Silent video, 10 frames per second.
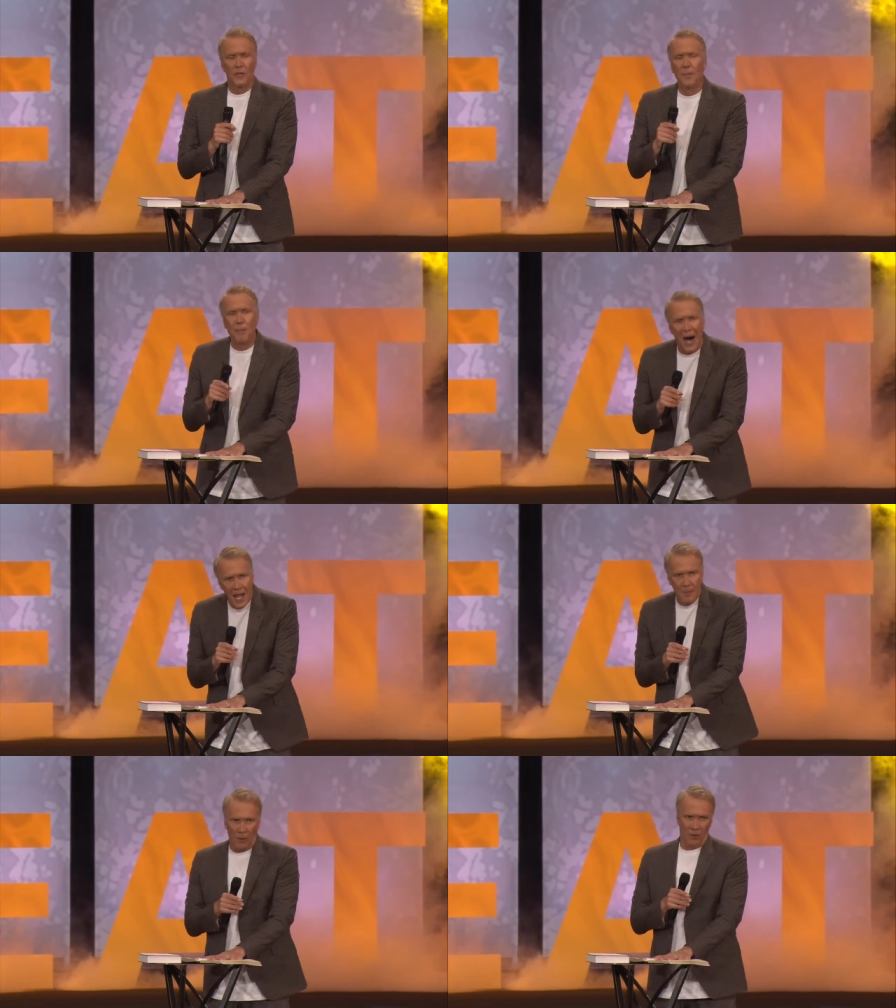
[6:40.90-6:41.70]
The
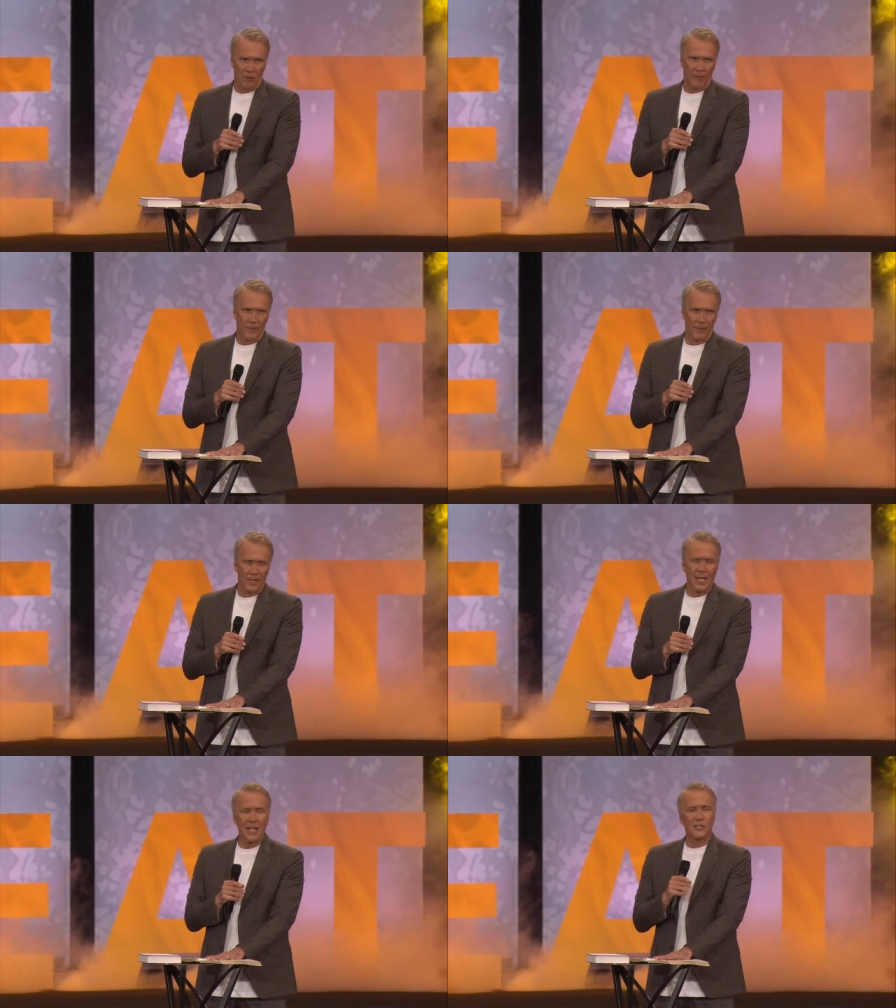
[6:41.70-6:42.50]
Bible
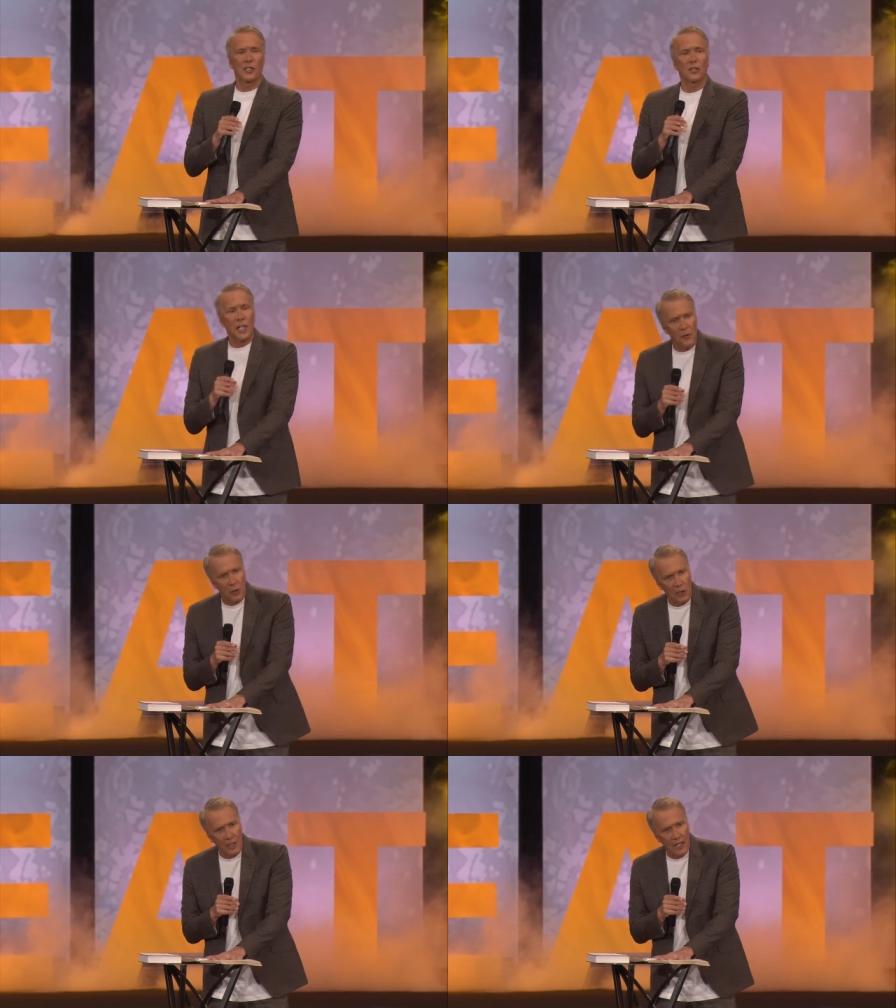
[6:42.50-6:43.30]
is
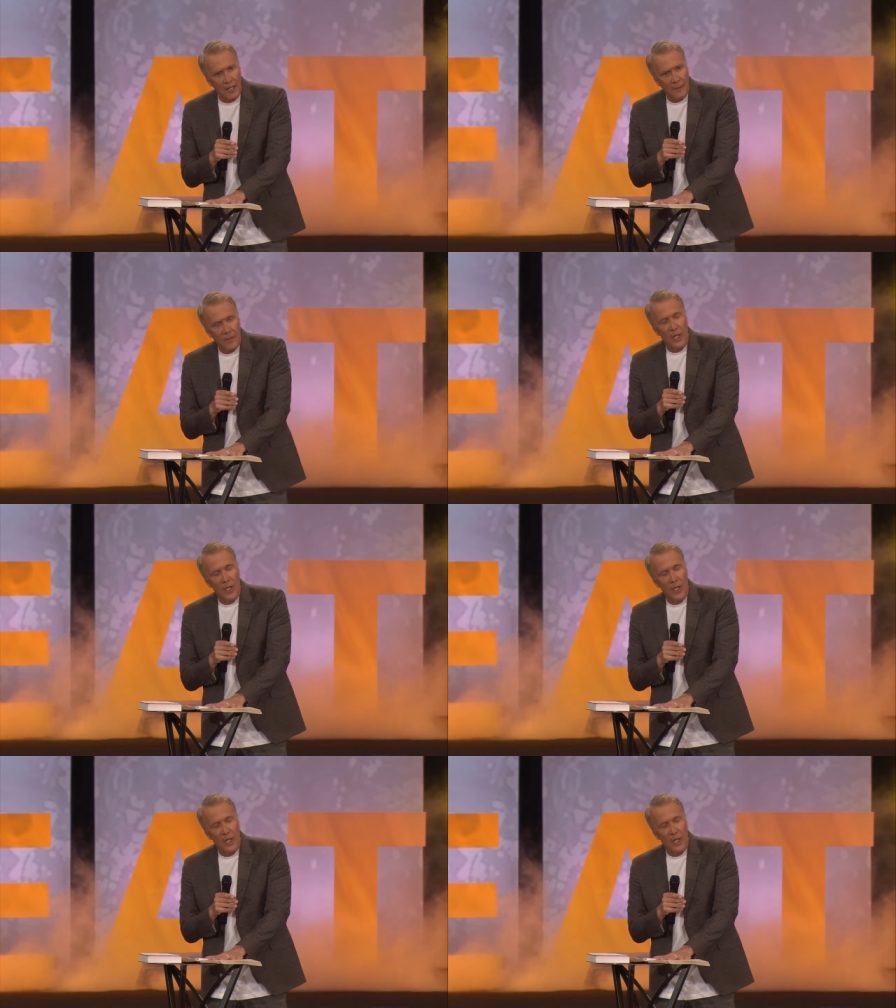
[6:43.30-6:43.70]
literally